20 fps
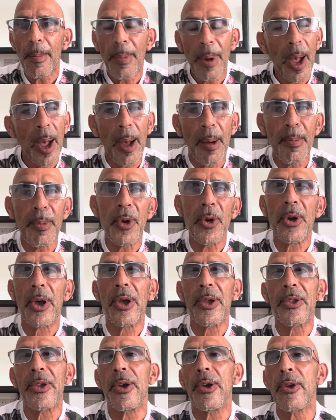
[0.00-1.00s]
But I'm not
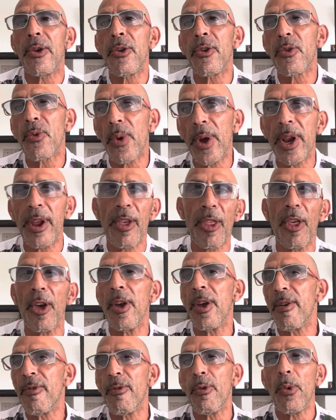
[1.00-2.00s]
going to tell you 20,
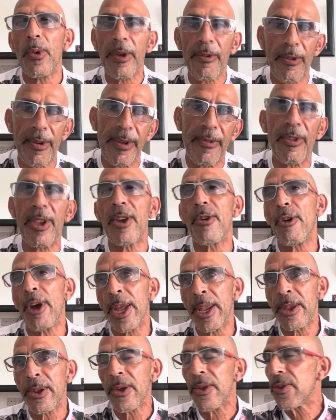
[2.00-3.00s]
30, 40, 50
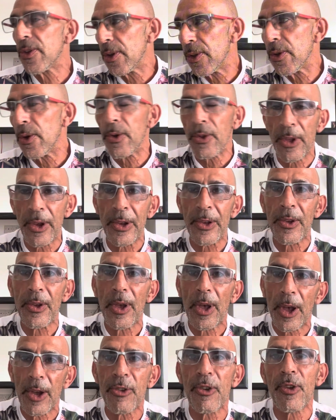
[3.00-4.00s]
grand to do this.
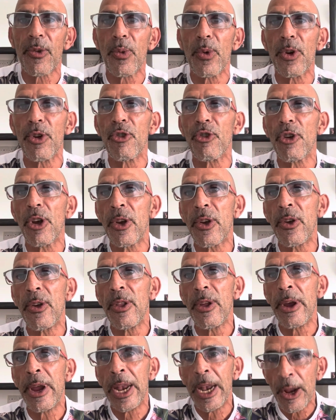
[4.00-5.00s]
I just want to show
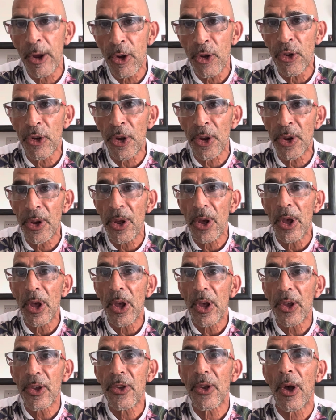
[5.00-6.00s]
you the illusion
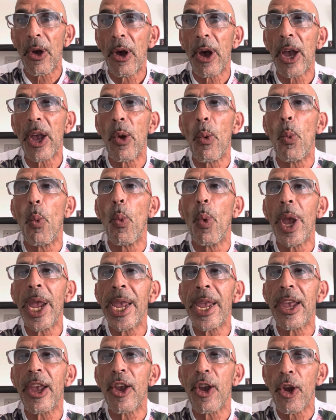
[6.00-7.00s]
so I can
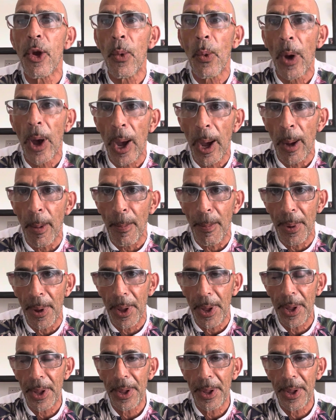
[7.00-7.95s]
wake you up.